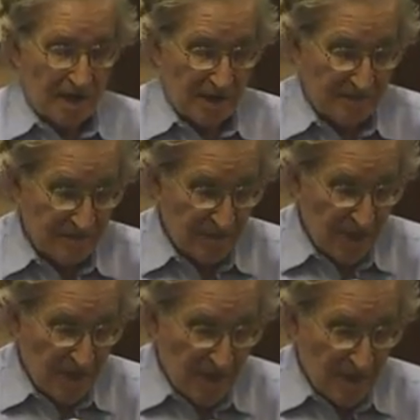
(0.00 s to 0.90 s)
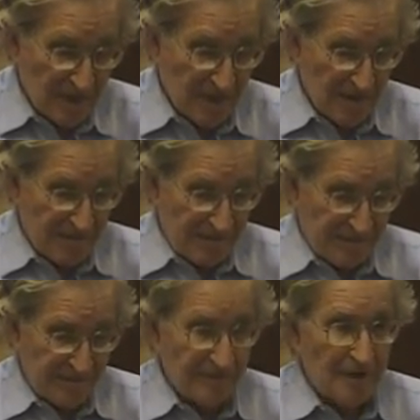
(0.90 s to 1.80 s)
on the assumption,
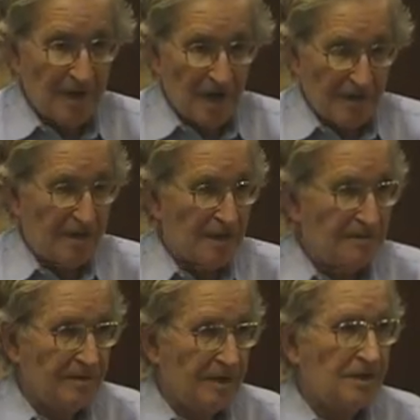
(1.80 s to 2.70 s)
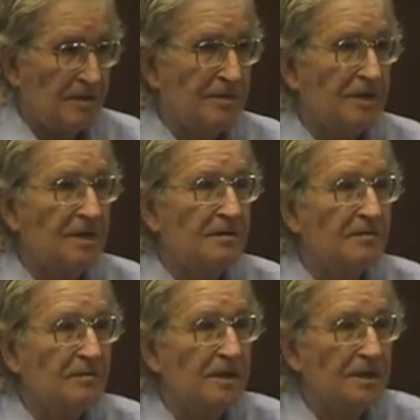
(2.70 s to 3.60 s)
which I accept at
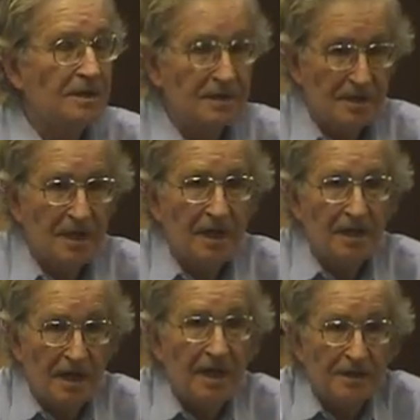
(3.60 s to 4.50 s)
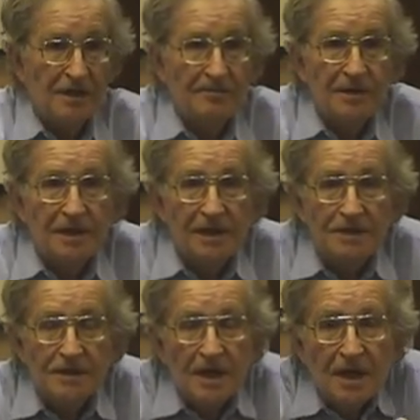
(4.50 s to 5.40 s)
least, that
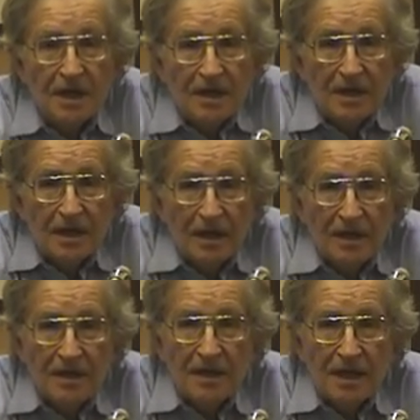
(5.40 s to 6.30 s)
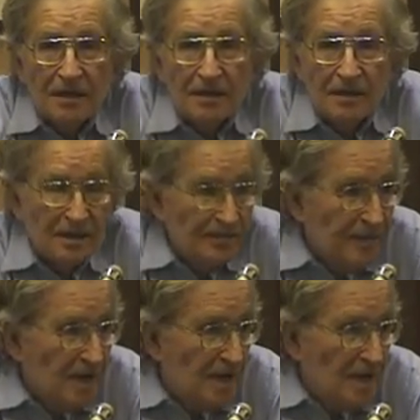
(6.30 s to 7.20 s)
violence is
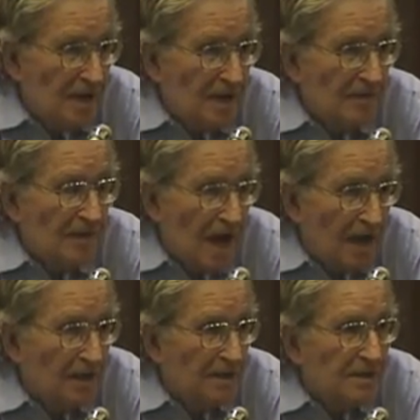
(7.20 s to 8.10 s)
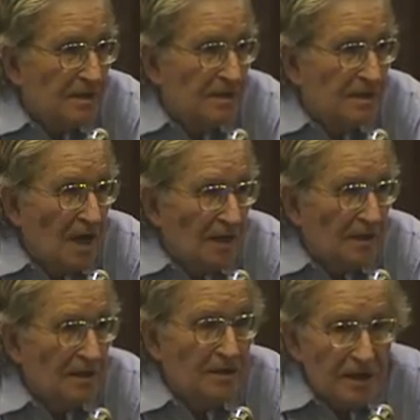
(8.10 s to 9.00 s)
not legitimate in
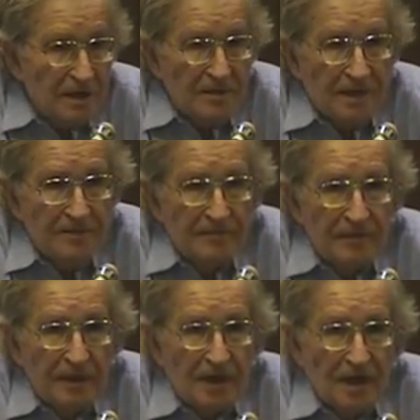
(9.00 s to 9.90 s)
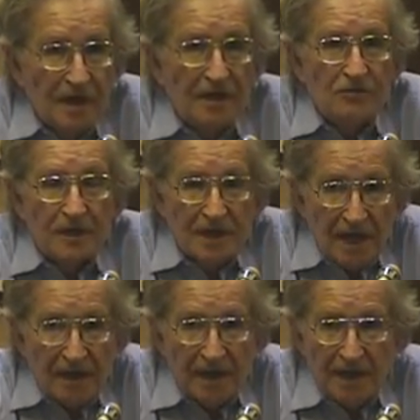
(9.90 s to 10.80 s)
retaliation against even
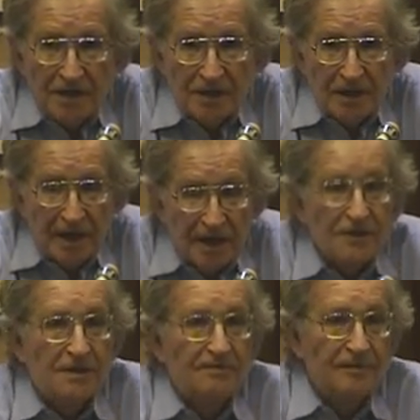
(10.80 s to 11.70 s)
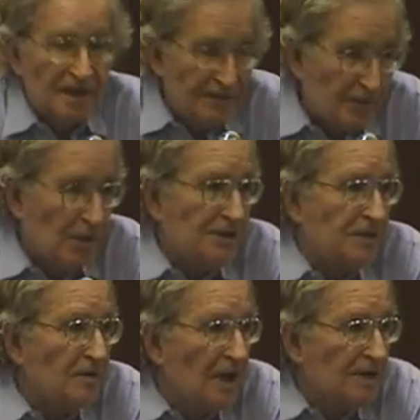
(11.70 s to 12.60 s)
worse atrocities or
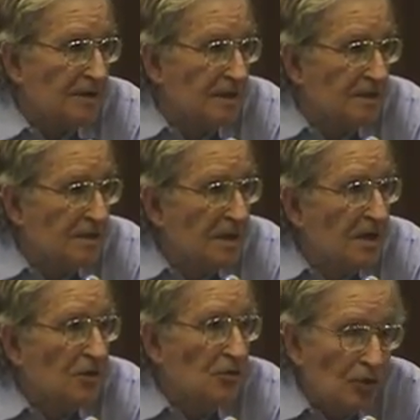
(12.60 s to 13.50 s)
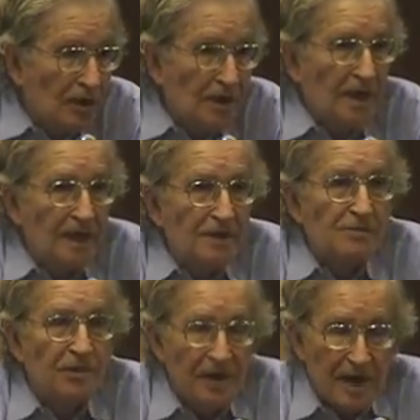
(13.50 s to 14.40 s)
as preemption against future
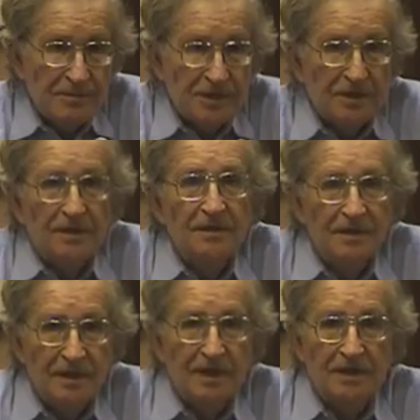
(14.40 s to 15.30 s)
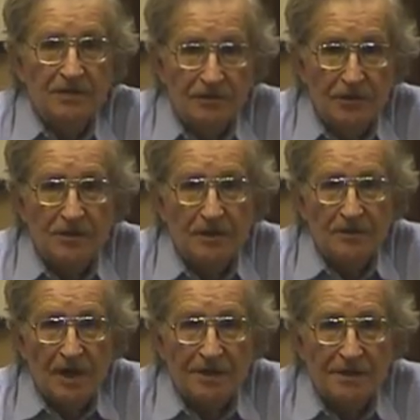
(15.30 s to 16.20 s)
atrocities. Violence is not
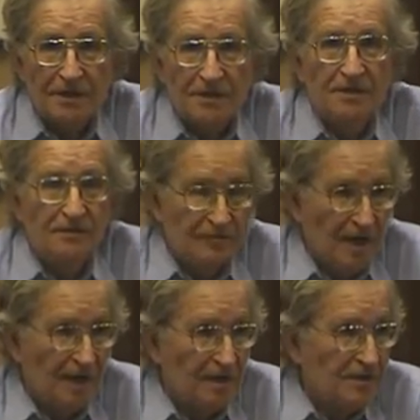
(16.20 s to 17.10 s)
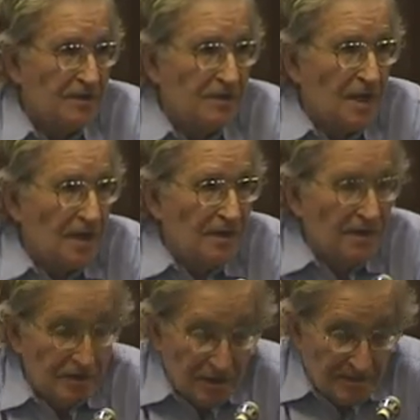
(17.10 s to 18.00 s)
legitimate in such cases, so we
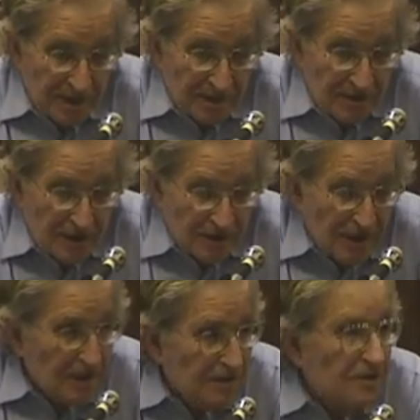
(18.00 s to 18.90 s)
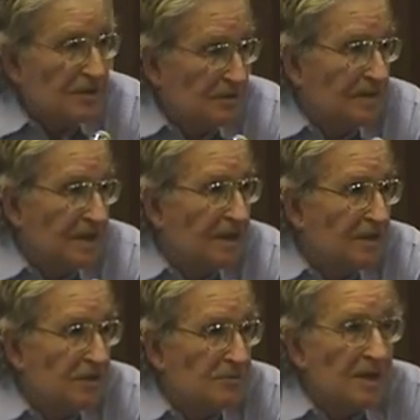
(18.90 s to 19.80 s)
can dismiss those claims, though they're in
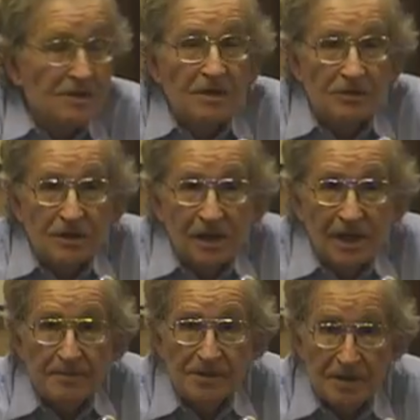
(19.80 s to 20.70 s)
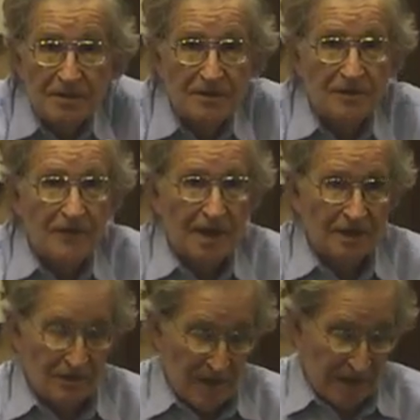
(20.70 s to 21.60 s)
fact correct. And
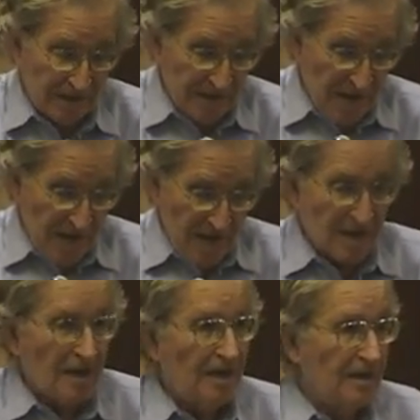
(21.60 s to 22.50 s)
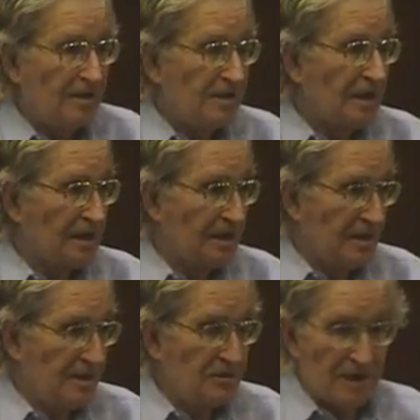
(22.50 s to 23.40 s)
incidentally, the U.S.-Israeli hijackings,
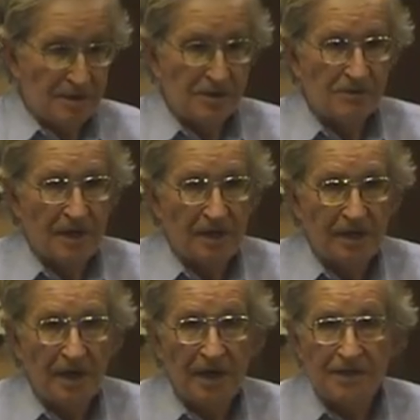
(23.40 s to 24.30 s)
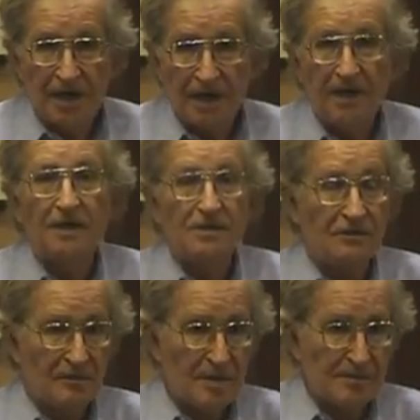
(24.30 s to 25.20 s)
and remember, if Israel does it, we're
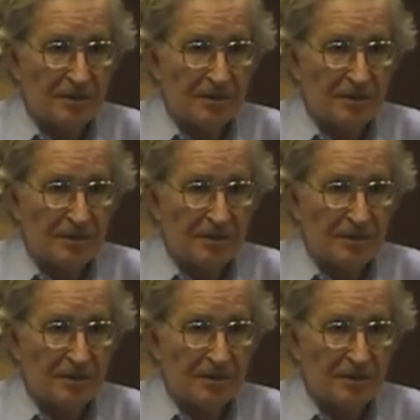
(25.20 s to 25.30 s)
doing it,